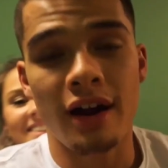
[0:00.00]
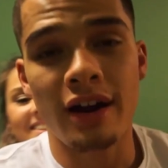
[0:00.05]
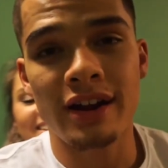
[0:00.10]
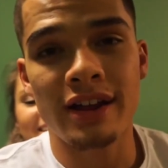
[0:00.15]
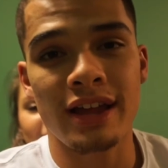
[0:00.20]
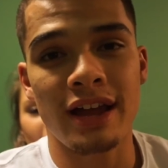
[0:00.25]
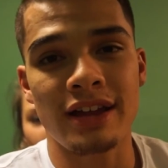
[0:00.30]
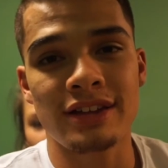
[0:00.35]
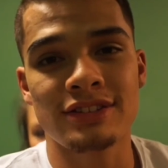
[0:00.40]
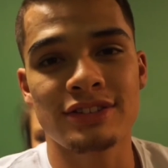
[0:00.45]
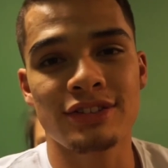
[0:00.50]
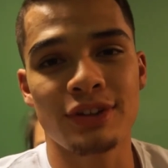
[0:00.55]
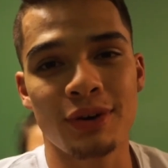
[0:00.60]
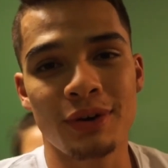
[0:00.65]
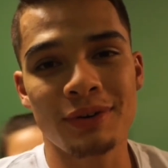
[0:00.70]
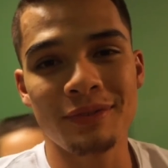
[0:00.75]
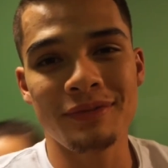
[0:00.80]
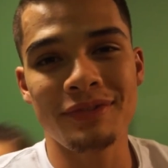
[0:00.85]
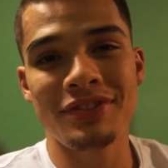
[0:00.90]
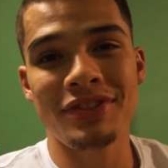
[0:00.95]
Alrighty guys,
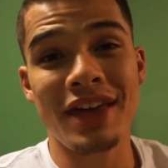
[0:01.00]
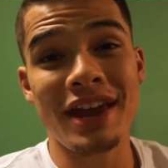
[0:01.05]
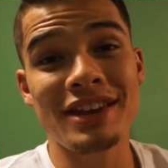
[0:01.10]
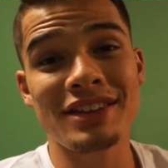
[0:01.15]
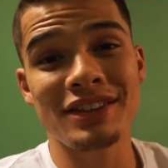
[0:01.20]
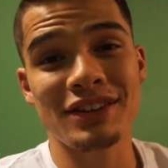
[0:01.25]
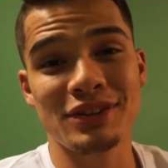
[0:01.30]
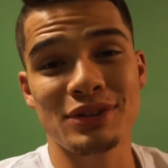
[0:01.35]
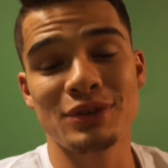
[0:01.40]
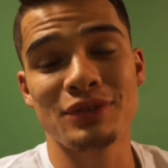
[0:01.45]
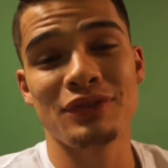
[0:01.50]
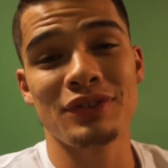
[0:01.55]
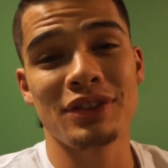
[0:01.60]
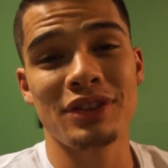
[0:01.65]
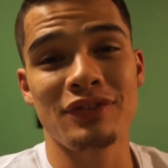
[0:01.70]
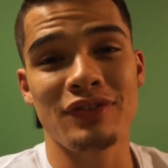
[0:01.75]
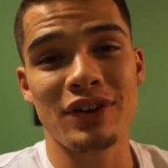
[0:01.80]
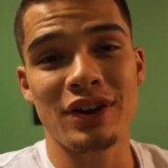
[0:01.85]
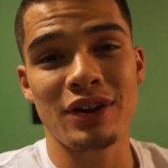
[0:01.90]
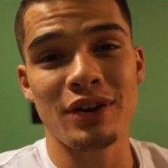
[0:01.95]
so that is gonna do it for
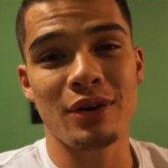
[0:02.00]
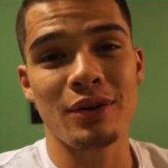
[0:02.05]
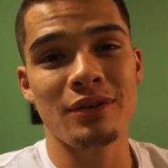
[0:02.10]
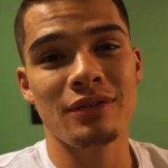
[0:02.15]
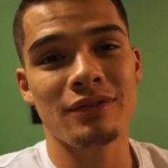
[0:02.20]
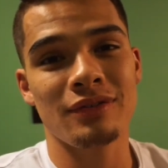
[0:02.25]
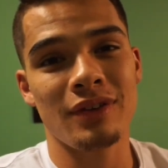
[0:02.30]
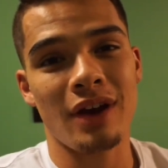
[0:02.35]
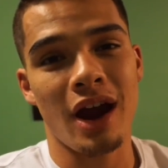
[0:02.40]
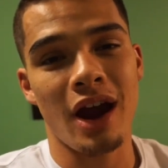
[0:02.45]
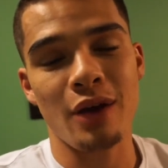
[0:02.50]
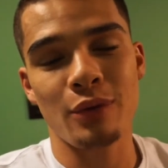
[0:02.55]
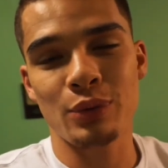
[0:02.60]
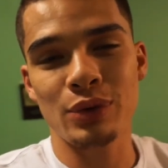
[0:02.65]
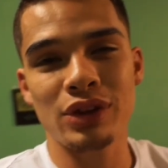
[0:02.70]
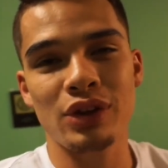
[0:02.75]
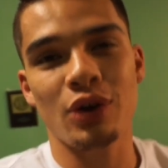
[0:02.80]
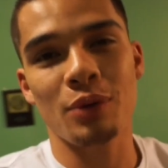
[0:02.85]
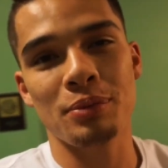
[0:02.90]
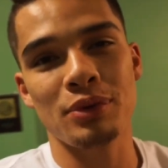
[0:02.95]
this video. I
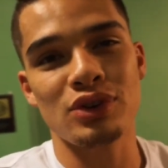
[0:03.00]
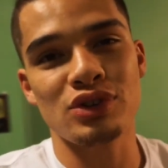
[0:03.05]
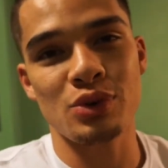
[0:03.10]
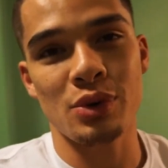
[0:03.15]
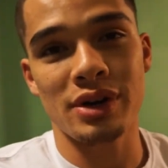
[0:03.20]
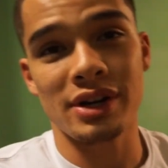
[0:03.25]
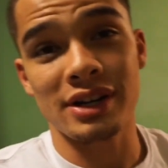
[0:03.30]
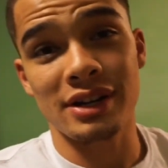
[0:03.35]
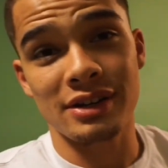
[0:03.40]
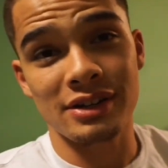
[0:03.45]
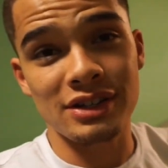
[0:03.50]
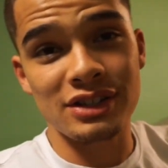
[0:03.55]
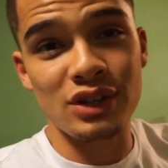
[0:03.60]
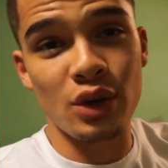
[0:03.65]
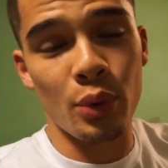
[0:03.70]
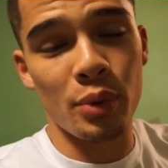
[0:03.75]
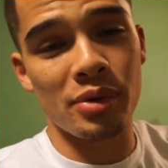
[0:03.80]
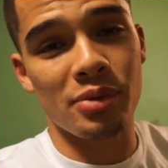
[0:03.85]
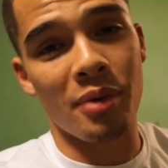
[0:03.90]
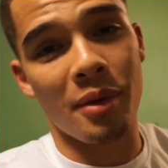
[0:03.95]
really hope you enjoyed it. Just
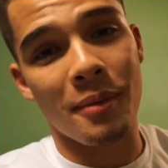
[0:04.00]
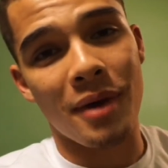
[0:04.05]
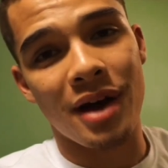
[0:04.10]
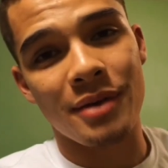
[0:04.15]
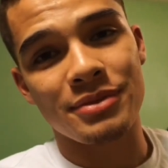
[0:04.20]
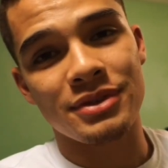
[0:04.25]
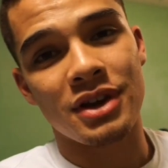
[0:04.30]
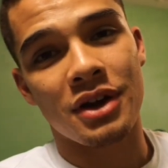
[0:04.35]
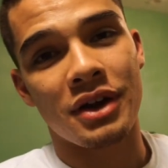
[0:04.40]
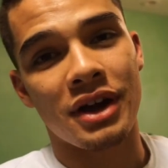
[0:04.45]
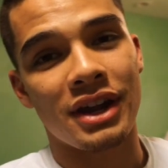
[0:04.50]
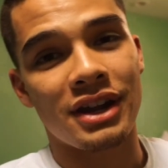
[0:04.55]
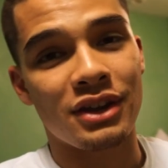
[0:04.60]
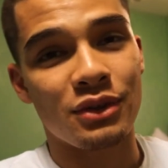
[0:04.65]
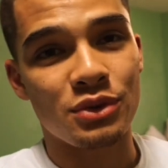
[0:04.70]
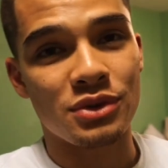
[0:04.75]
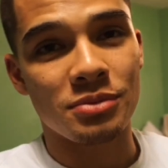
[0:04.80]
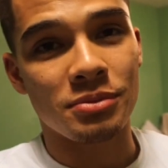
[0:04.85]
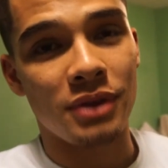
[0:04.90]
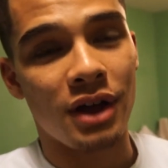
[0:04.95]
going to my mom's now. I got to do
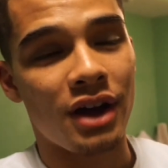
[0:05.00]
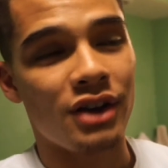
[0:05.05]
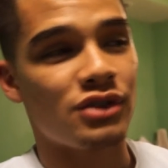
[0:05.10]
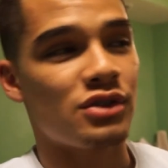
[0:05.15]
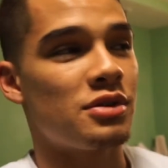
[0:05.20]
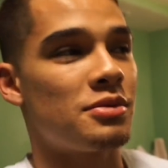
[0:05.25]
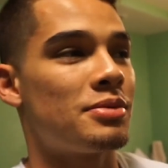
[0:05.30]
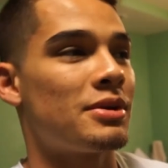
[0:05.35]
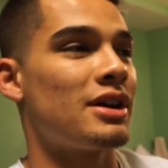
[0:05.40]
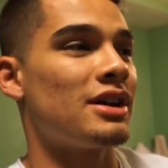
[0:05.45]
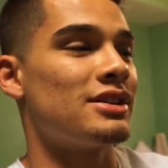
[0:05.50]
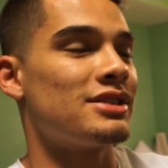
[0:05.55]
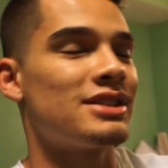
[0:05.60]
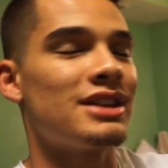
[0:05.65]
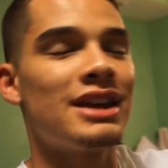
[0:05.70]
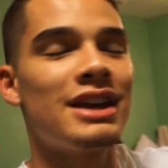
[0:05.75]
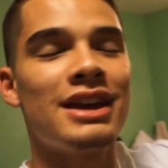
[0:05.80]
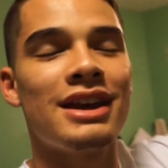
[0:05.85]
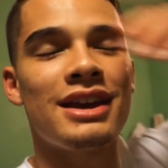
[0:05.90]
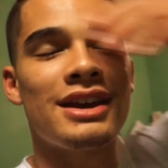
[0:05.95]
some laundry because
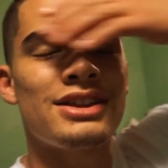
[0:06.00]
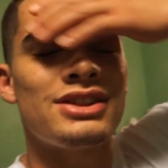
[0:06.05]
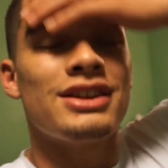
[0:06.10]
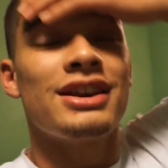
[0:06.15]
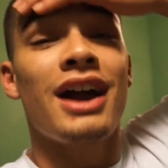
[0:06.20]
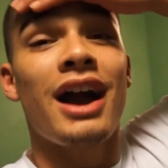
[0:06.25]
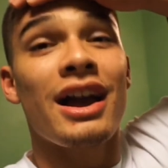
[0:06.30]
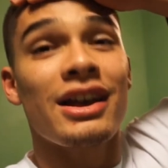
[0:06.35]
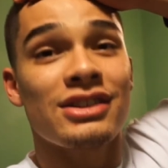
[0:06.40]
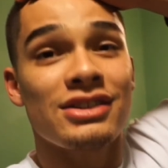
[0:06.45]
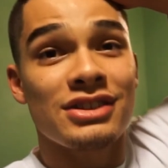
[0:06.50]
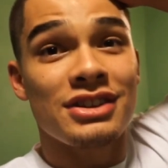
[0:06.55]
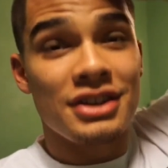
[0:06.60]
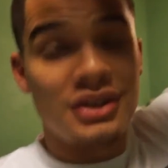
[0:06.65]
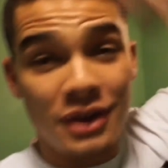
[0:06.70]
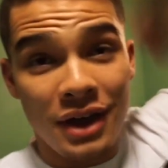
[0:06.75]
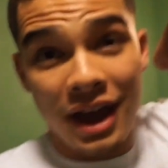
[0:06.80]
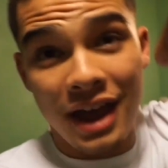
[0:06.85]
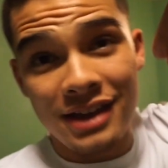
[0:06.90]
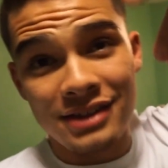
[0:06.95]
the guy
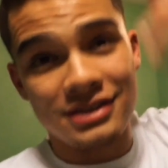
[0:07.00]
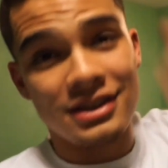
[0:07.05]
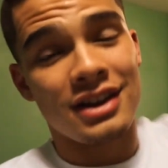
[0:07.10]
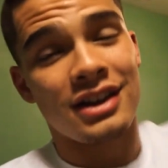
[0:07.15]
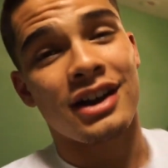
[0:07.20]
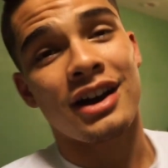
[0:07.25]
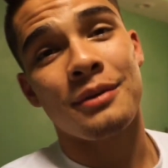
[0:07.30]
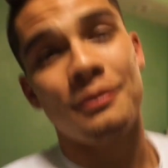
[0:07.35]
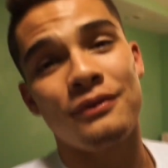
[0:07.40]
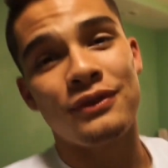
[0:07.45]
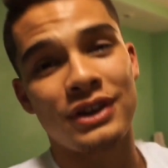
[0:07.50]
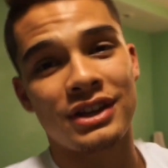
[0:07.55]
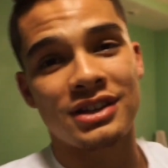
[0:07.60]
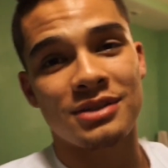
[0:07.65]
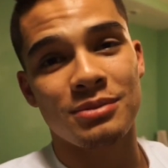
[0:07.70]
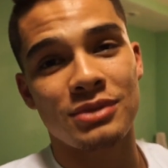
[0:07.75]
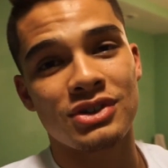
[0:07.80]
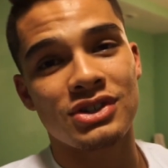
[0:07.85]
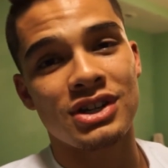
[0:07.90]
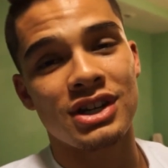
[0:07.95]
still has not come fix the
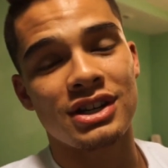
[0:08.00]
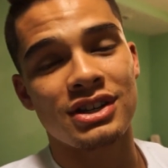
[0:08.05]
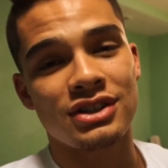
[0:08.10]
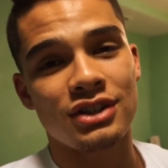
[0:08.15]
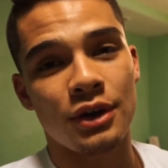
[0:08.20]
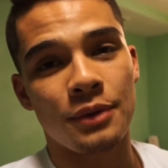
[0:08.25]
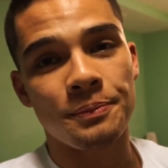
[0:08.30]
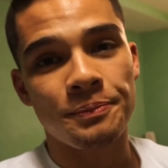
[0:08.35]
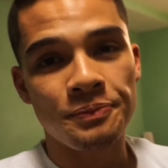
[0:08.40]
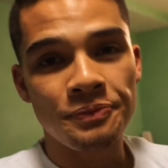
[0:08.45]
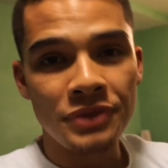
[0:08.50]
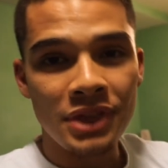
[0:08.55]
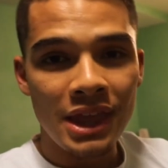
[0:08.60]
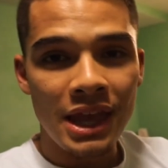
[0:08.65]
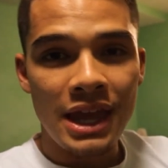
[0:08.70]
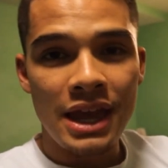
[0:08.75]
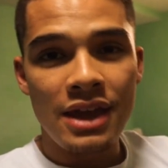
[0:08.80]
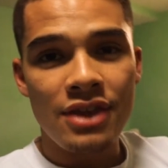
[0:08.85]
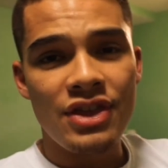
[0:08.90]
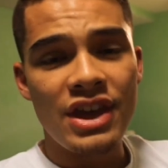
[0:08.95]
machine. So,
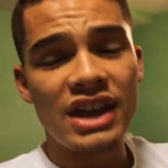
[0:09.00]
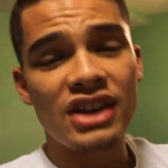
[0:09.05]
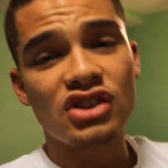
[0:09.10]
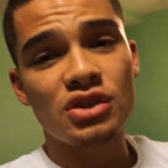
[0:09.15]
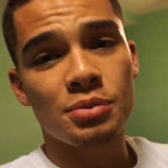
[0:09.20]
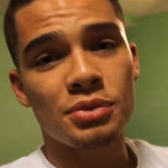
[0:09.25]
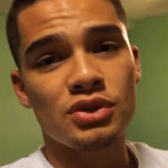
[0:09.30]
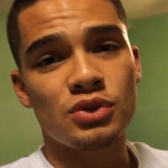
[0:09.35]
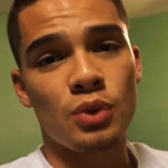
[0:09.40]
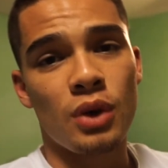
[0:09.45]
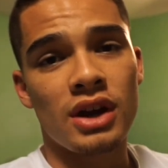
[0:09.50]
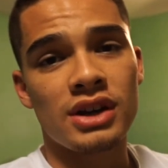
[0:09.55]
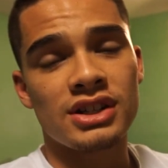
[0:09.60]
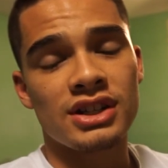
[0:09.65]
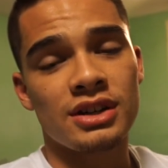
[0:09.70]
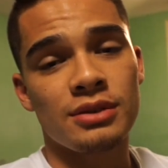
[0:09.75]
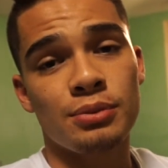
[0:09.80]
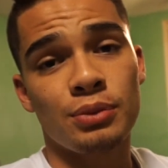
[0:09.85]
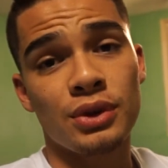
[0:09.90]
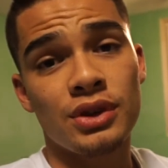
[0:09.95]
thank you so much for
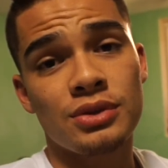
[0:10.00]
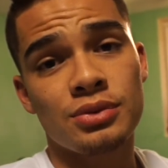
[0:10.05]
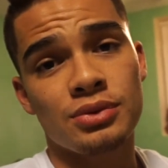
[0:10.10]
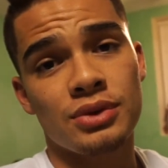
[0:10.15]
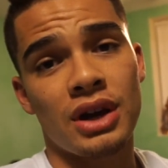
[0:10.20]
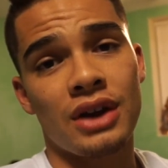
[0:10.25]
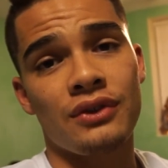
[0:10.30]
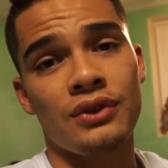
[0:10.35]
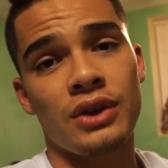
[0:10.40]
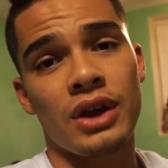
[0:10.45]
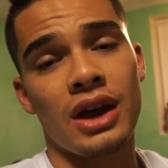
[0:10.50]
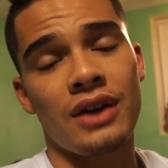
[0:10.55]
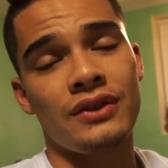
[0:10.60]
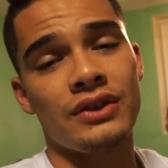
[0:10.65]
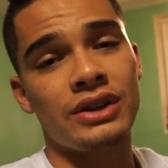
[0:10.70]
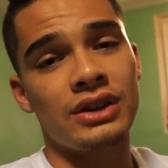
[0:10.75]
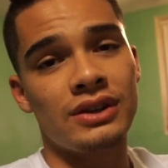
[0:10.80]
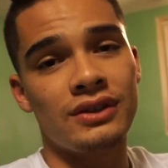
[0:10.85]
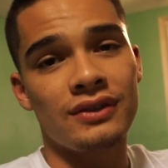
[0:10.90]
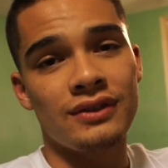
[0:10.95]
watching. Please subscribe if you
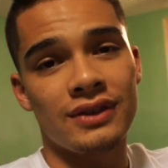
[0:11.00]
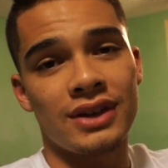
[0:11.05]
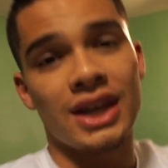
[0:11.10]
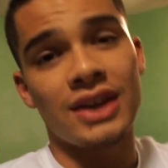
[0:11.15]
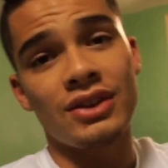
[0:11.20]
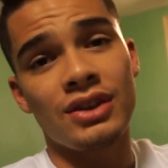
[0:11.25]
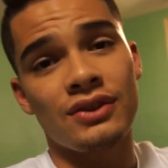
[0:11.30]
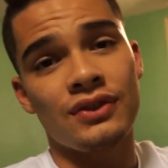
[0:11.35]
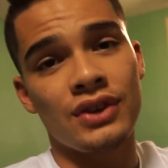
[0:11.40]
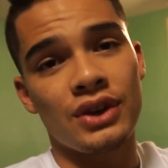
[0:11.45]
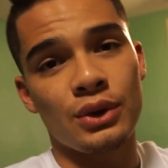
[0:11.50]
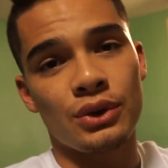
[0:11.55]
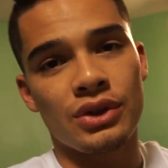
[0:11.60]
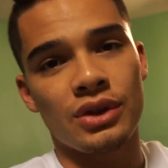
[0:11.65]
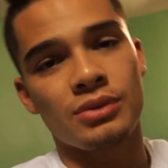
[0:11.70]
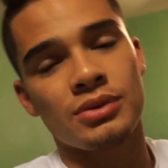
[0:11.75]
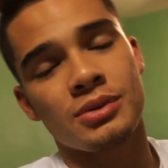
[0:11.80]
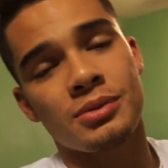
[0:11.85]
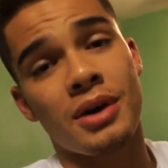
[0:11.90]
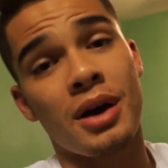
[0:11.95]
haven't. Give this video a
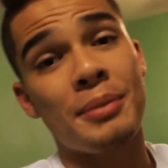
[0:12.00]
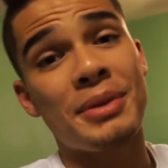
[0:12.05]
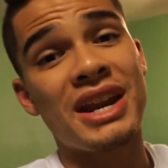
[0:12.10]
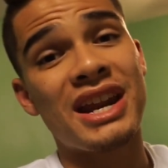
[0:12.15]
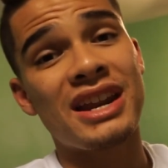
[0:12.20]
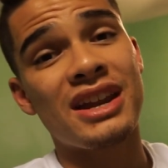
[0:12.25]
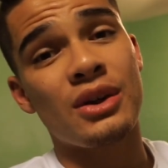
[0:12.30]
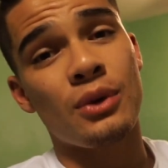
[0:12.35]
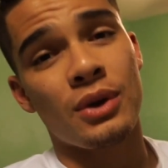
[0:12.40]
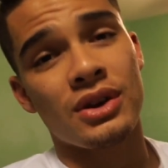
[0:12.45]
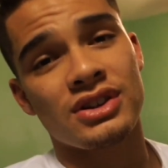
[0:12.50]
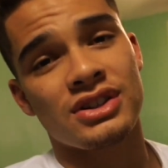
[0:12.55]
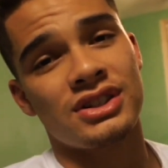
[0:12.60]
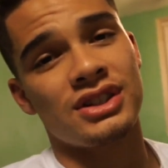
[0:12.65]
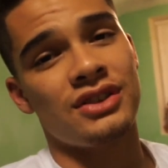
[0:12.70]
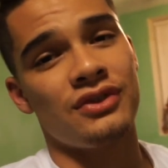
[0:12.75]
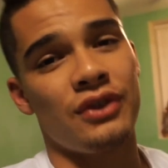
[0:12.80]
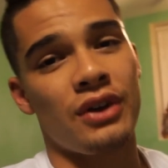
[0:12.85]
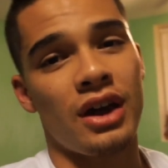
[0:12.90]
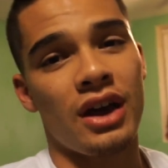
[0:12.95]
thumbs up. Comment any questions
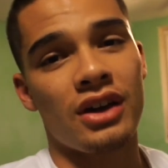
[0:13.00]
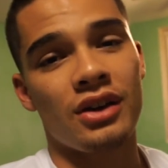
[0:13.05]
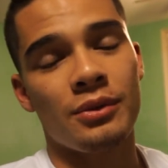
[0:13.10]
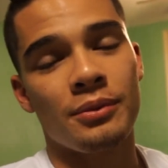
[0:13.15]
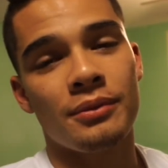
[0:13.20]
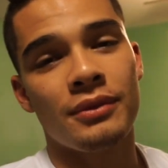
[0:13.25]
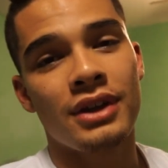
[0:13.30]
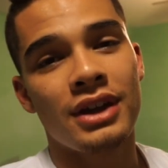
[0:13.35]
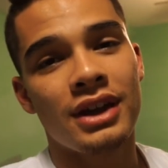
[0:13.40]
if you had them.